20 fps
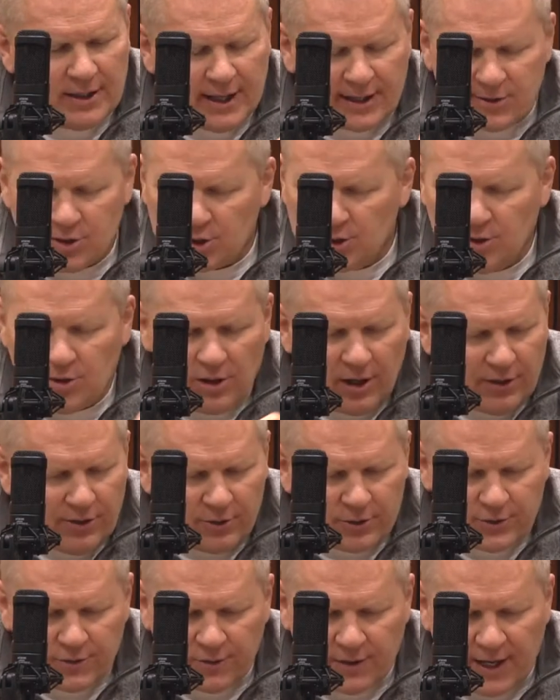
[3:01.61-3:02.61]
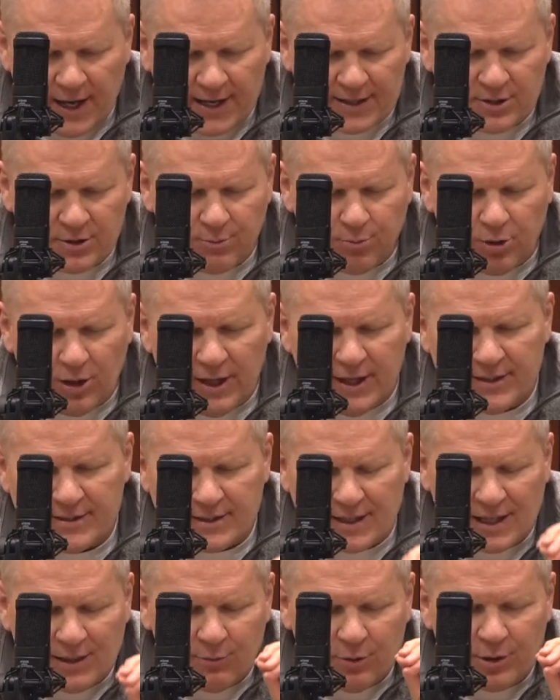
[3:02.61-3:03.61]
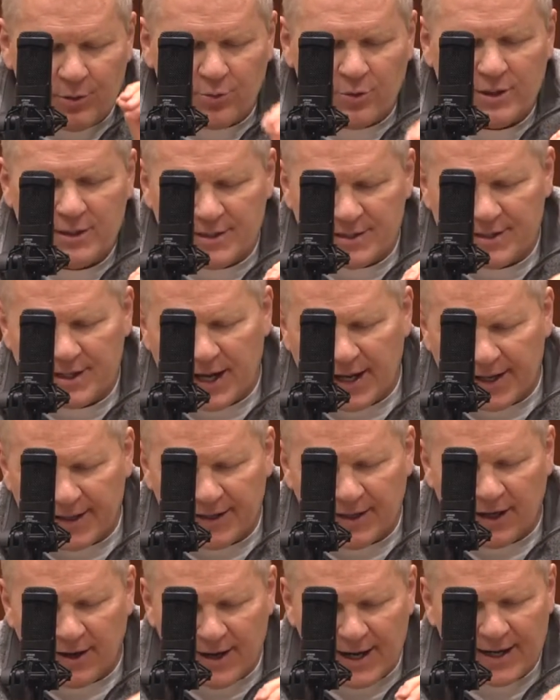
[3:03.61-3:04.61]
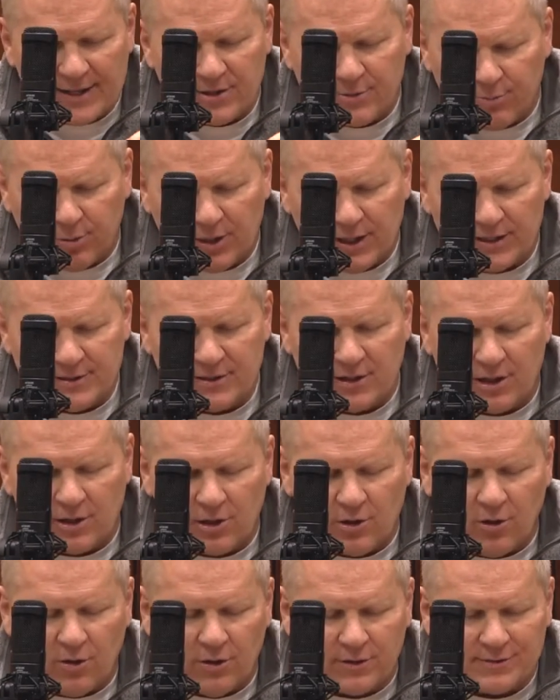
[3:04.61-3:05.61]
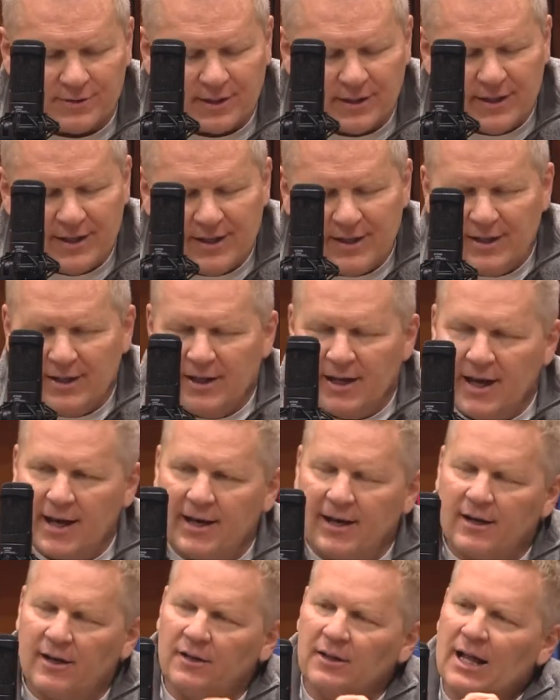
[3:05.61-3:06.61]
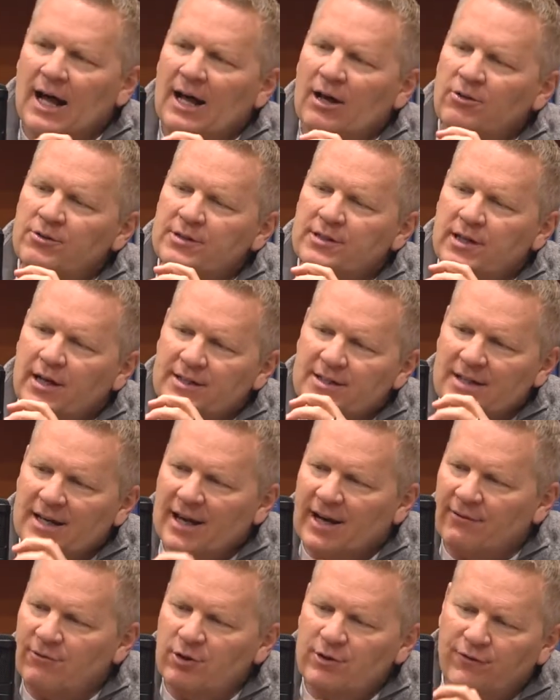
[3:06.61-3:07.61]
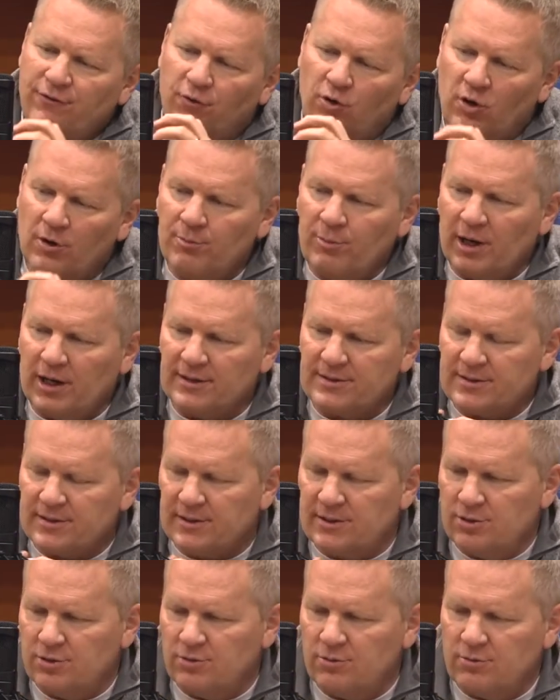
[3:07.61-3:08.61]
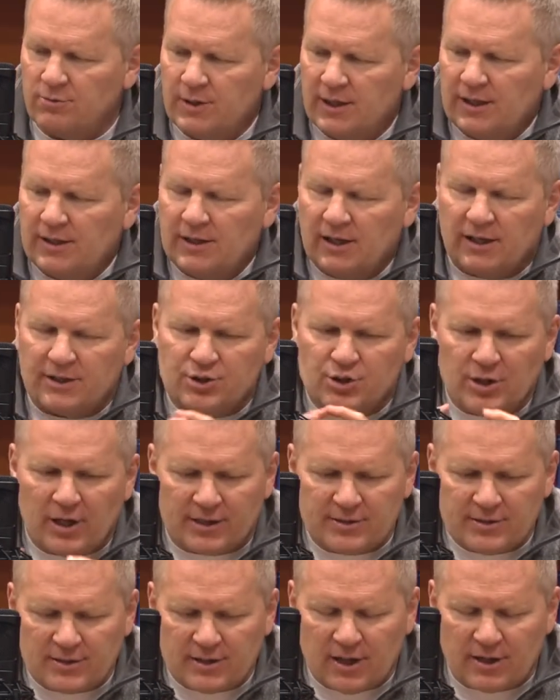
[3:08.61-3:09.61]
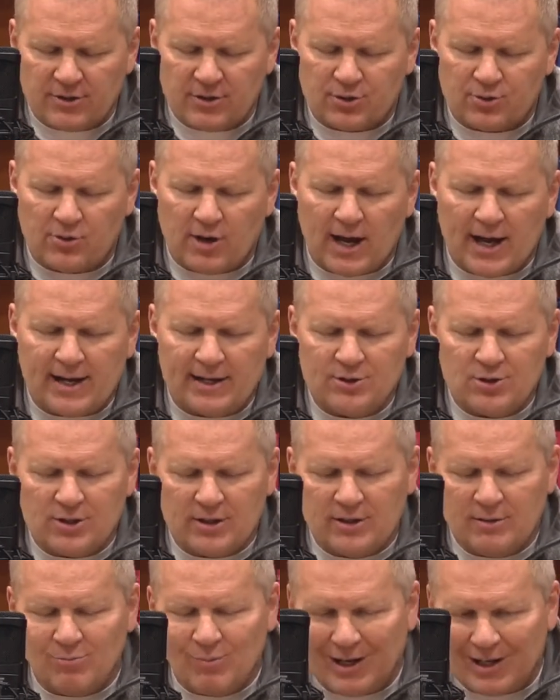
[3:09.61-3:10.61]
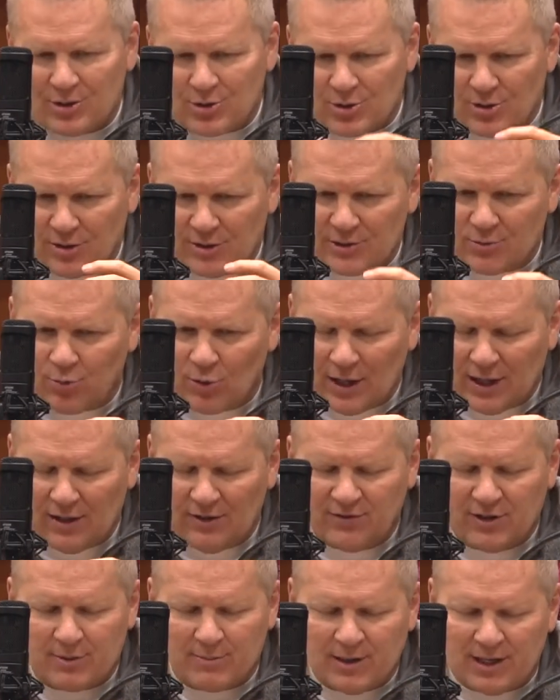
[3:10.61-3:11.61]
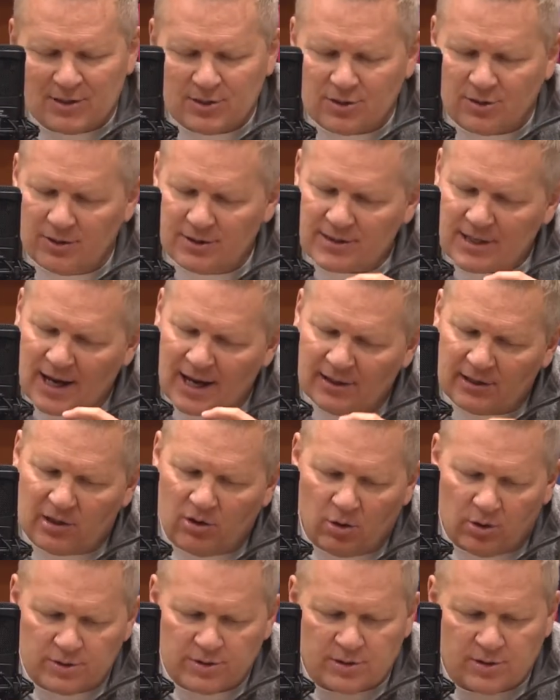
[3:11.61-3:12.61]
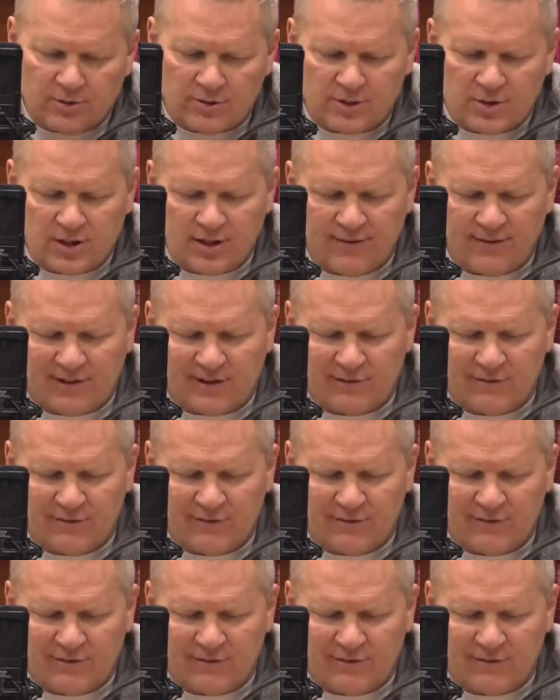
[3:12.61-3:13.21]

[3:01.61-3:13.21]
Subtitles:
execute all those action plans, and we reset our action plans and our goals. And it allows us every 4 months to adjust our strategy, make sure it's relevant, make sure it's on course to achieve our